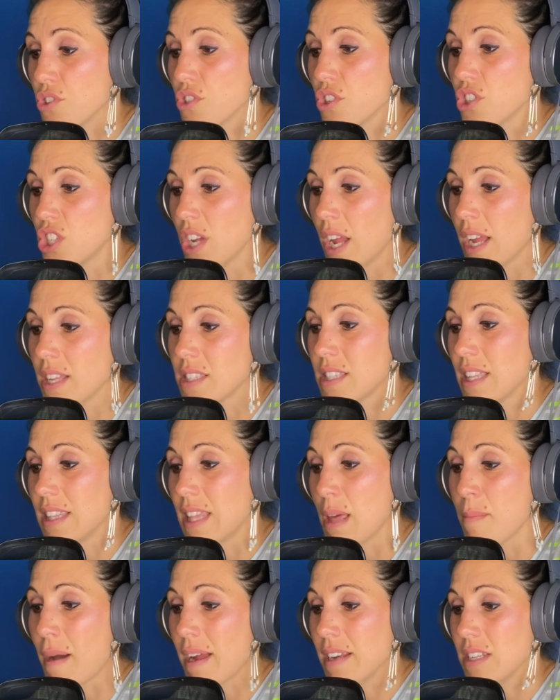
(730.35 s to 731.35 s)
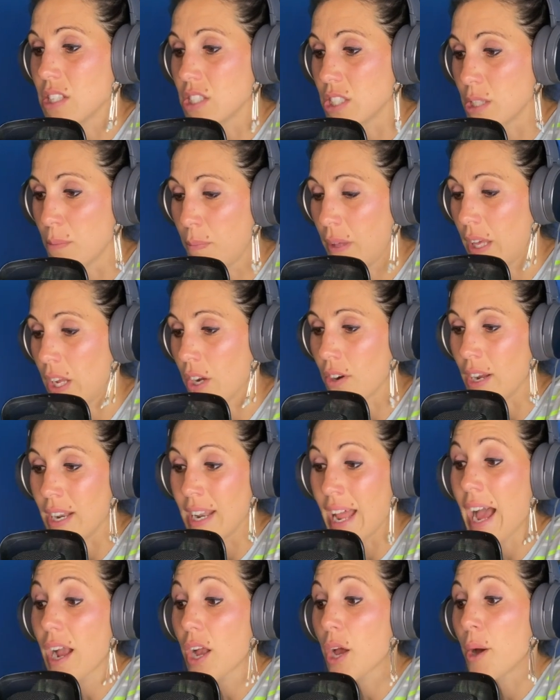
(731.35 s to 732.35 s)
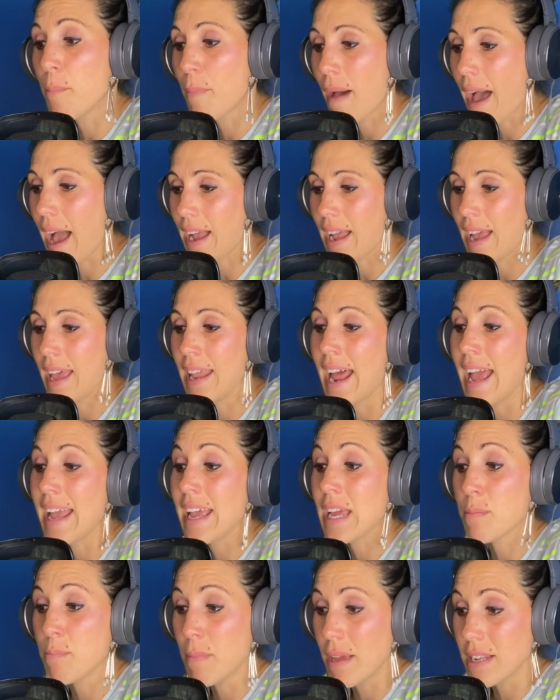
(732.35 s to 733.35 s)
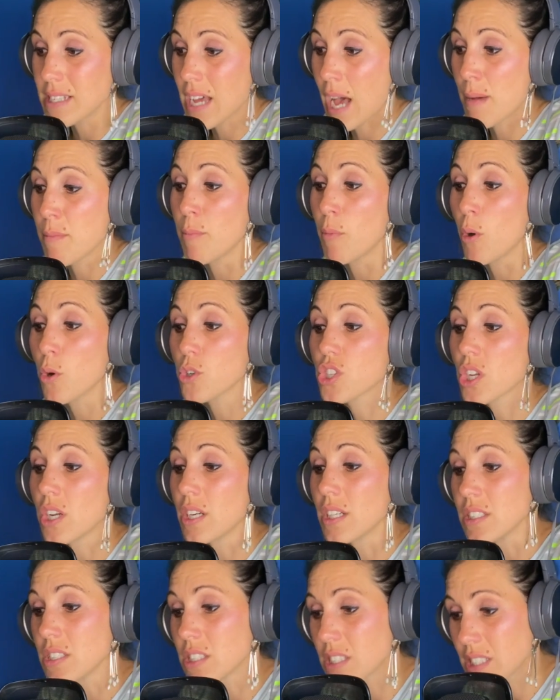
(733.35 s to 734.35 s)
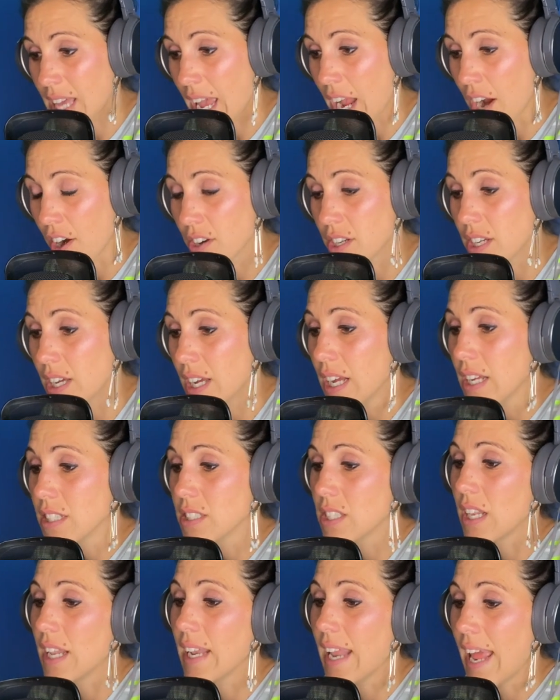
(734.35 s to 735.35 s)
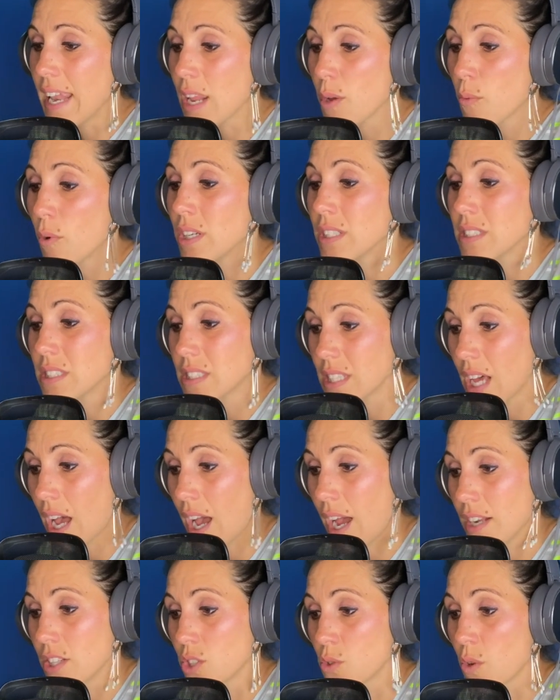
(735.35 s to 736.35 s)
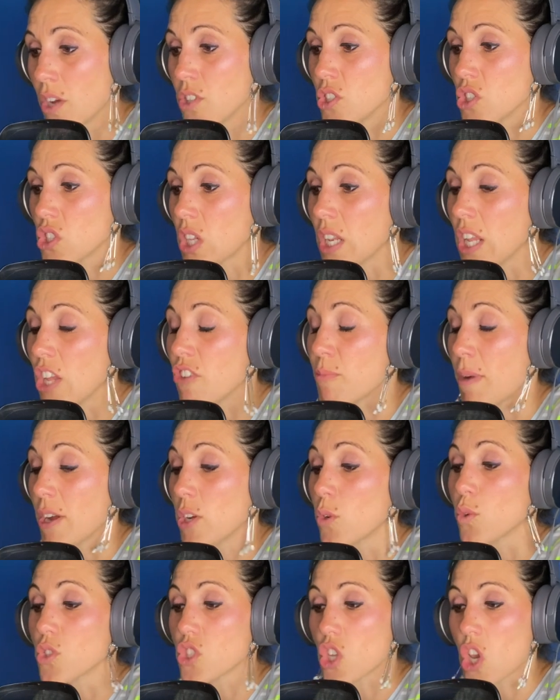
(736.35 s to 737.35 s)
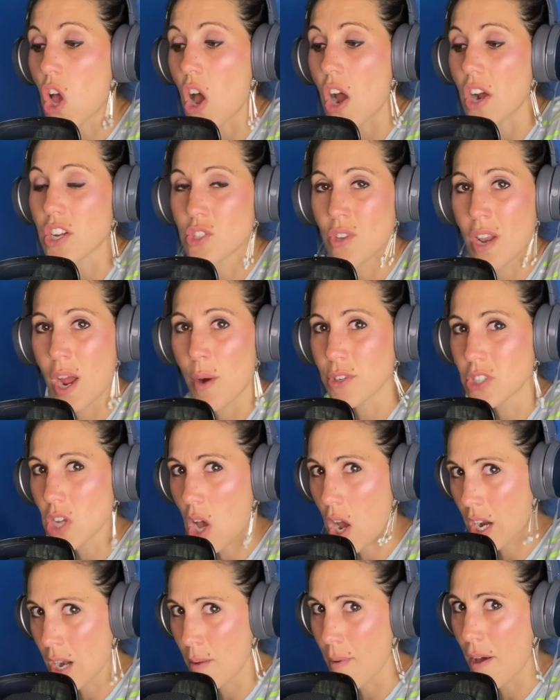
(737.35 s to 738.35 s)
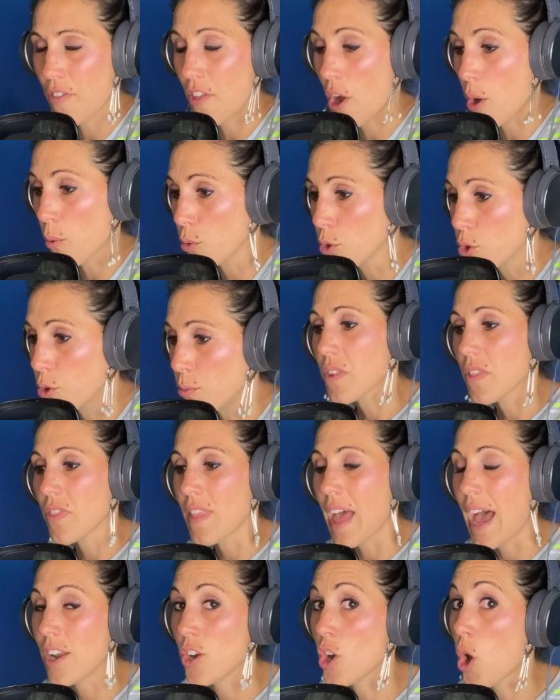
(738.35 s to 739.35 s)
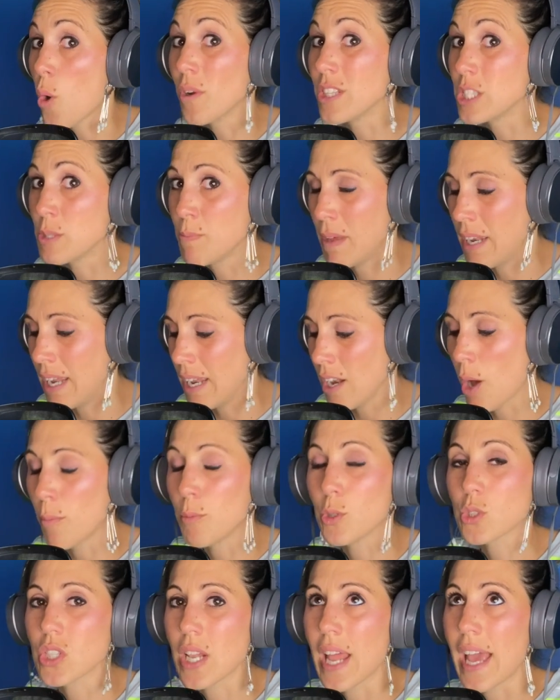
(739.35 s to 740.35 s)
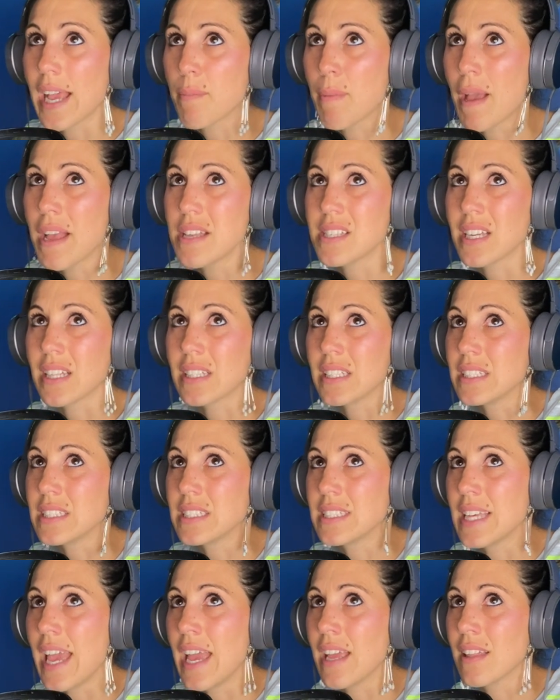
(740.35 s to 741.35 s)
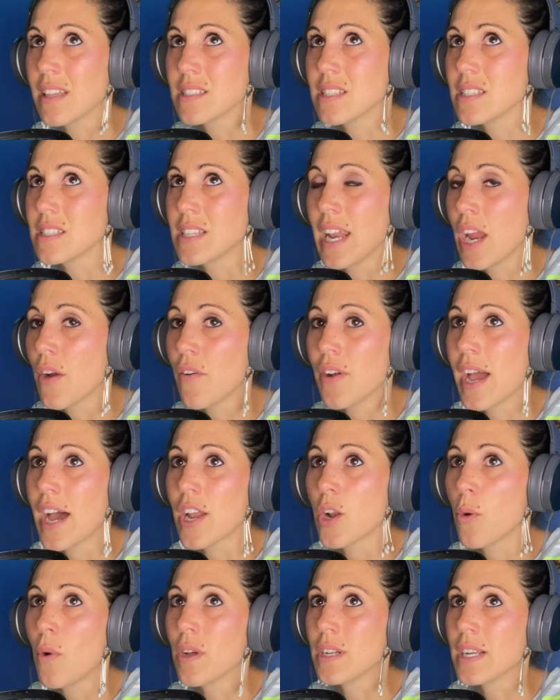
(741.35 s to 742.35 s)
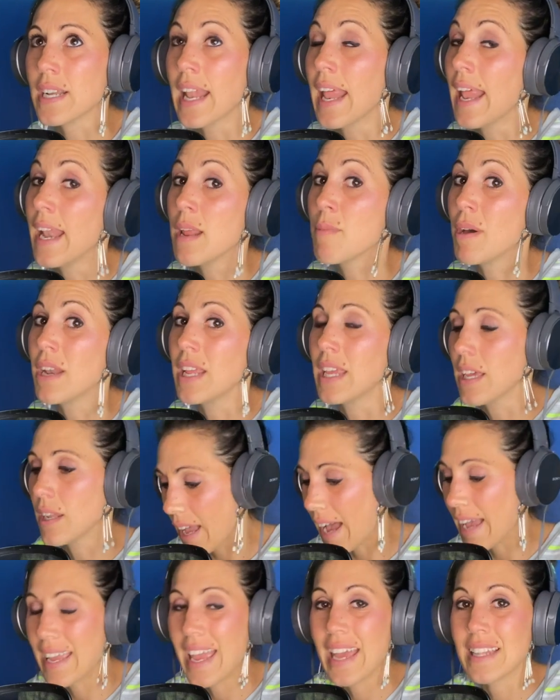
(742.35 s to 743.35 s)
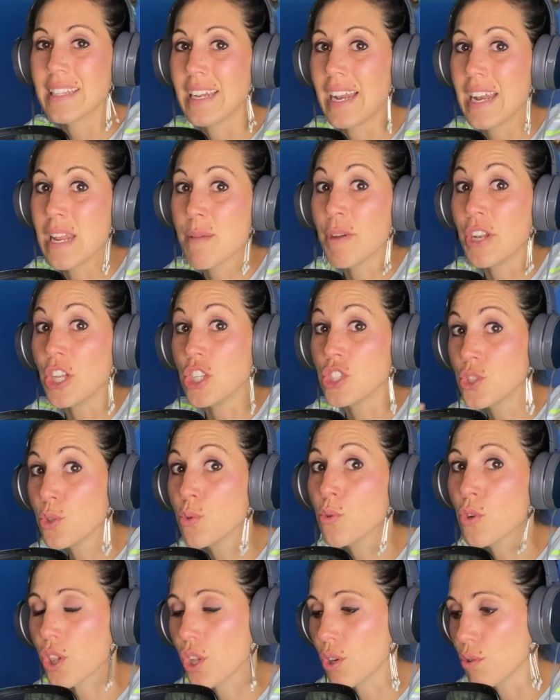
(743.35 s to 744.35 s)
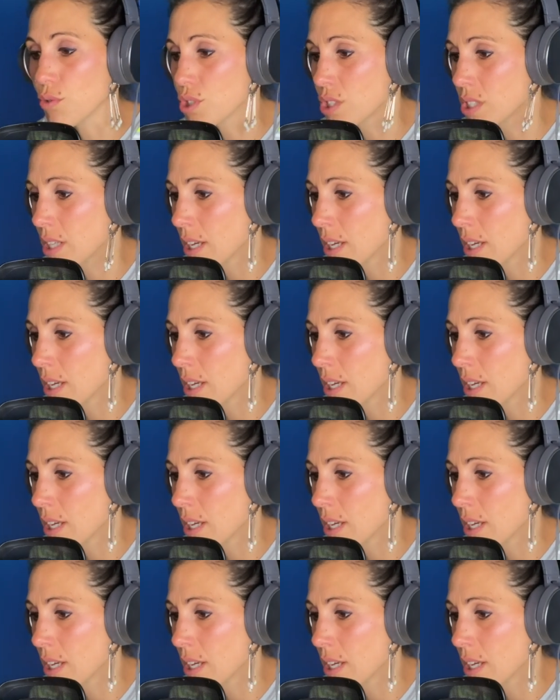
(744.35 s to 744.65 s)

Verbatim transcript: a chance that they might disappear and not come back. And I admit I'm emotionally scared to let anyone inside, so I just leave my doors locked. So now we're talking about that room that no one's been in, almost like basically saying, This is an area I don't want to let anybody in. I can't let anybody too close